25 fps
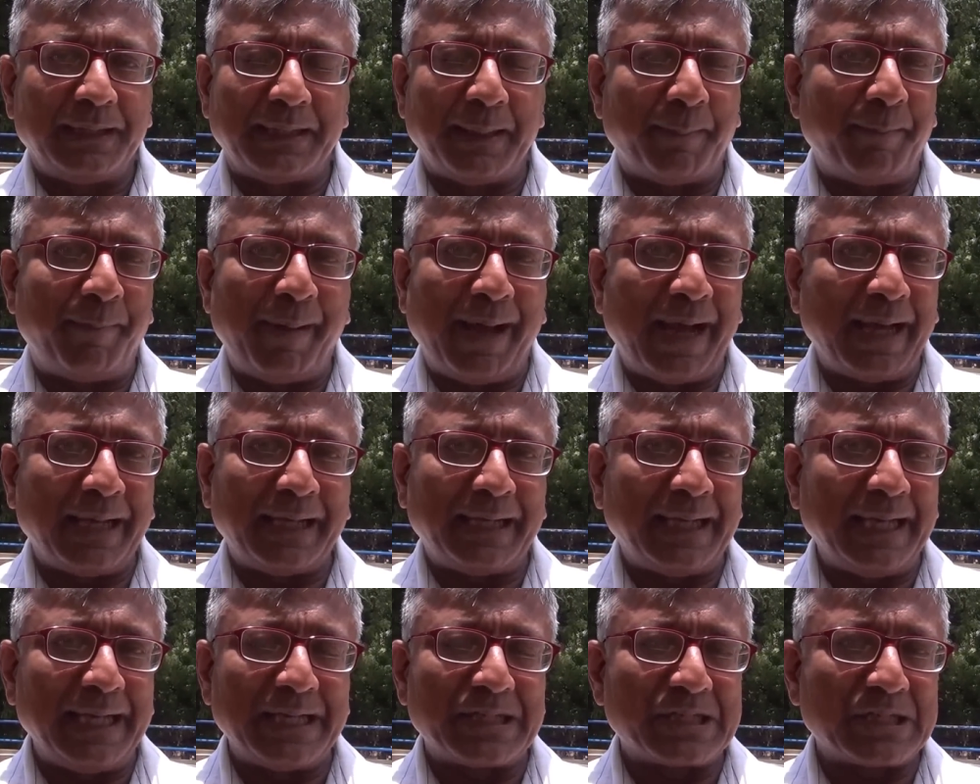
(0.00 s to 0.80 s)
The
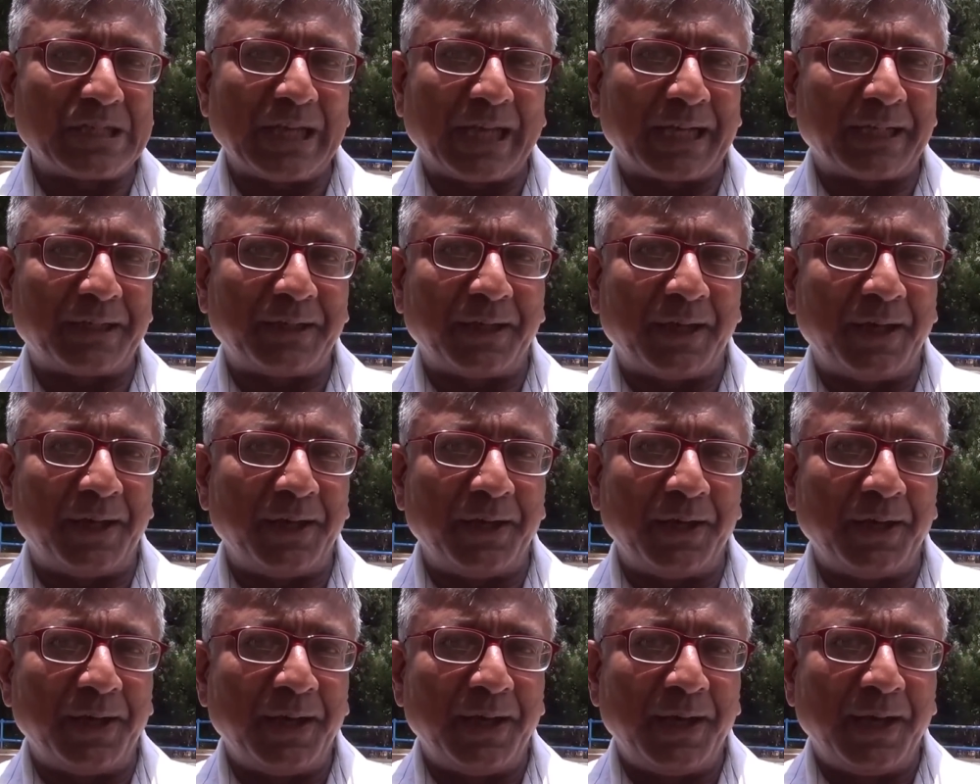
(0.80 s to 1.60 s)
banking
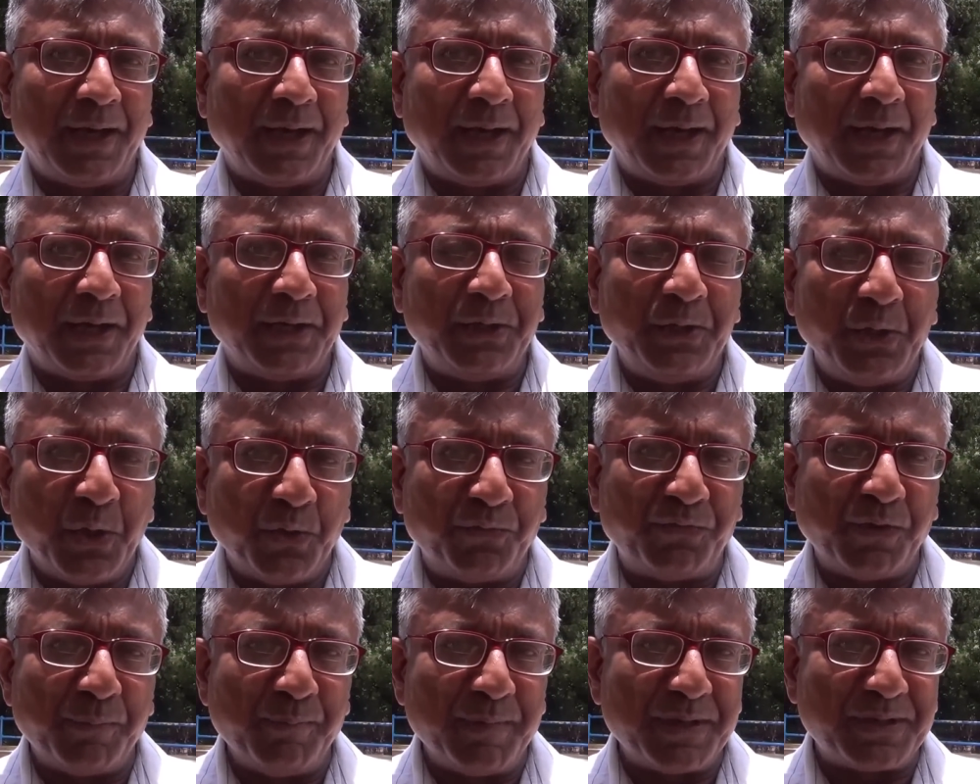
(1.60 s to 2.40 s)
sector
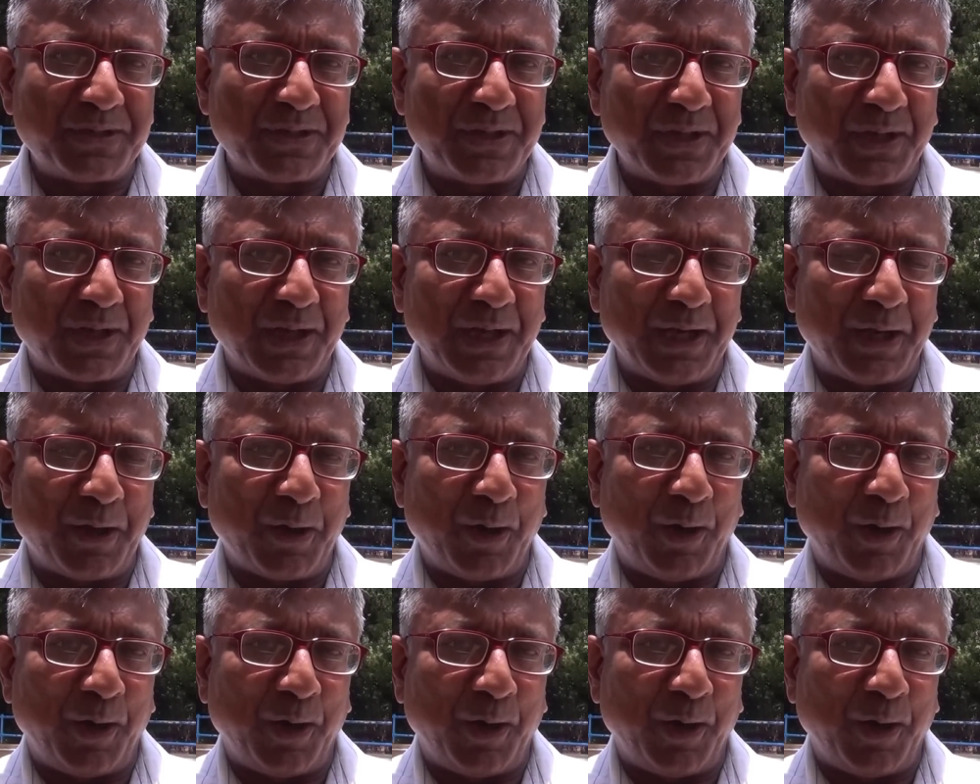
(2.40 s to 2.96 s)
euphemistically